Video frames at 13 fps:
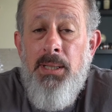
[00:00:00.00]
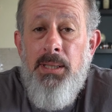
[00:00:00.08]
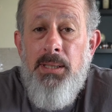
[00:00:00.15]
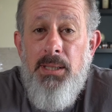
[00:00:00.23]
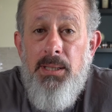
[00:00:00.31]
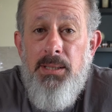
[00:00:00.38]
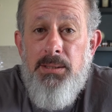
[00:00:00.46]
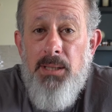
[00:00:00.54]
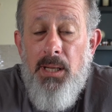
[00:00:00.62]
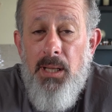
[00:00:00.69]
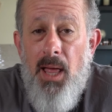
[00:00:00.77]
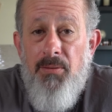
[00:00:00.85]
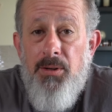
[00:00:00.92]
These
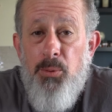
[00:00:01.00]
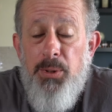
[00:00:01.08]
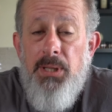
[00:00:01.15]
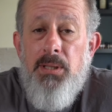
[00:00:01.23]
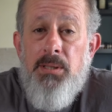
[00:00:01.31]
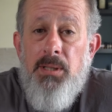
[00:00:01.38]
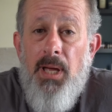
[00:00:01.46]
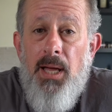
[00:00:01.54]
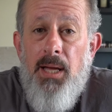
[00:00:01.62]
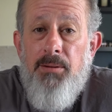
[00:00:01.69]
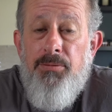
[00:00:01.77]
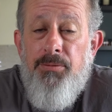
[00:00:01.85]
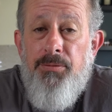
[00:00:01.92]
11 weeks
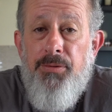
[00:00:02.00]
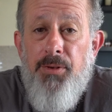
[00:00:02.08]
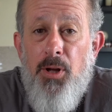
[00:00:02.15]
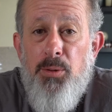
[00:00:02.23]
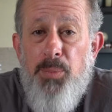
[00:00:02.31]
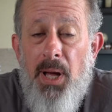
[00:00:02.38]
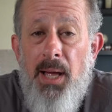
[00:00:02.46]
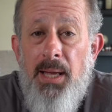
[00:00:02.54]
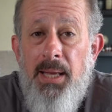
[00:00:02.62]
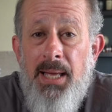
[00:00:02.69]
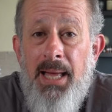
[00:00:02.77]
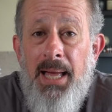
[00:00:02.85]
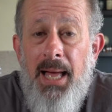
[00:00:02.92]
have flown by.
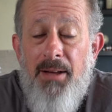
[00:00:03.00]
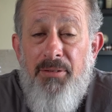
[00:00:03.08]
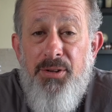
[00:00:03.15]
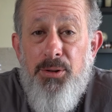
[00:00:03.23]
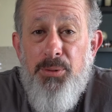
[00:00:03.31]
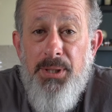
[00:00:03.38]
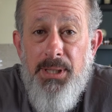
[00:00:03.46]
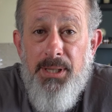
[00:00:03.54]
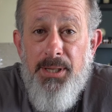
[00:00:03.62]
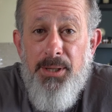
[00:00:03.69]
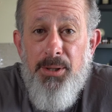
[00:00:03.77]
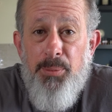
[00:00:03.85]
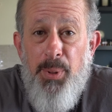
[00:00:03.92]
I feel really
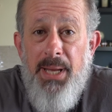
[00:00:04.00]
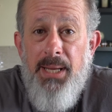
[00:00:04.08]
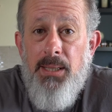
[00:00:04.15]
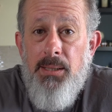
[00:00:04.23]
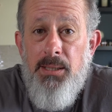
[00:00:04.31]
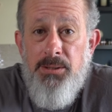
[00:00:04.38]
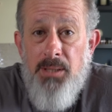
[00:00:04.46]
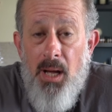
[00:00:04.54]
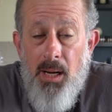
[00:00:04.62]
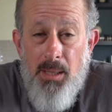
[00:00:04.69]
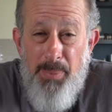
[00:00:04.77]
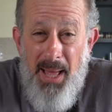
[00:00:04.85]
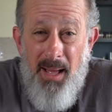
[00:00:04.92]
good on the bike. Let's talk
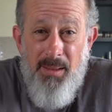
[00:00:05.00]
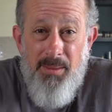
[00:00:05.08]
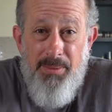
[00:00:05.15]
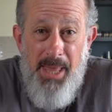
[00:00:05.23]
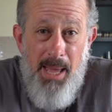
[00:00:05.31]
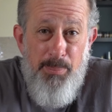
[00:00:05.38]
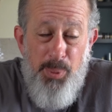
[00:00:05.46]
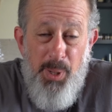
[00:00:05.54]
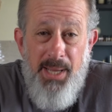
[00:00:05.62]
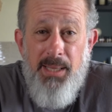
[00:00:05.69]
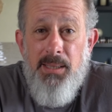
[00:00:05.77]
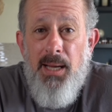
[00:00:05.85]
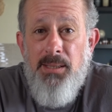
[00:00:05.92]
about that
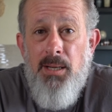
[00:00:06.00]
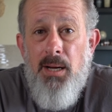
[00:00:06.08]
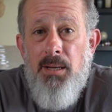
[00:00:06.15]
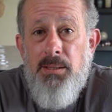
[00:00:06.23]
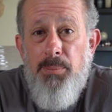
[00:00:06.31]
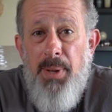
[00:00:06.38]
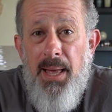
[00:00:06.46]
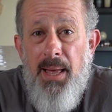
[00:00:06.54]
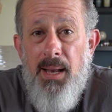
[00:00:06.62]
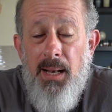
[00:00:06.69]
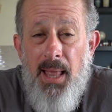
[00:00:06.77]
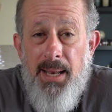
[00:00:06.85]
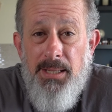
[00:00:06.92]
bike. I talked about a
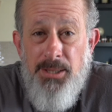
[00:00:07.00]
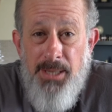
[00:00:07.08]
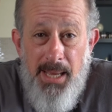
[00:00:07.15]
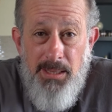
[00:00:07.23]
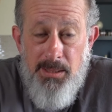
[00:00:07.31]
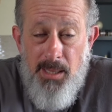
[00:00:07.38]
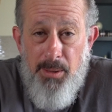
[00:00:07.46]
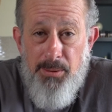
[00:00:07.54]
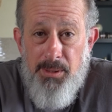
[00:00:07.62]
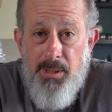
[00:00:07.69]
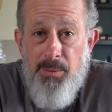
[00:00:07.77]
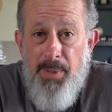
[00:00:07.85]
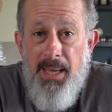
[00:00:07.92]
lot of changes I was
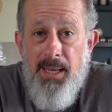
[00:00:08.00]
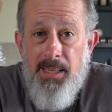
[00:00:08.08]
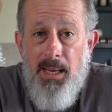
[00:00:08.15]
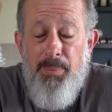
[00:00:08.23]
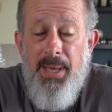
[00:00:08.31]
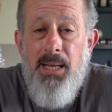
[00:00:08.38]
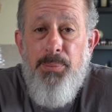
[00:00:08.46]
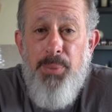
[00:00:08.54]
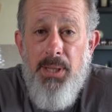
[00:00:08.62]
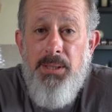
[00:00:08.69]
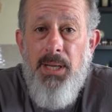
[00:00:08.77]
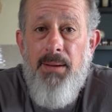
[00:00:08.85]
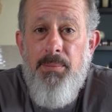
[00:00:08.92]
going to make, and I made a
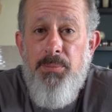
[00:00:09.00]
bunch of them.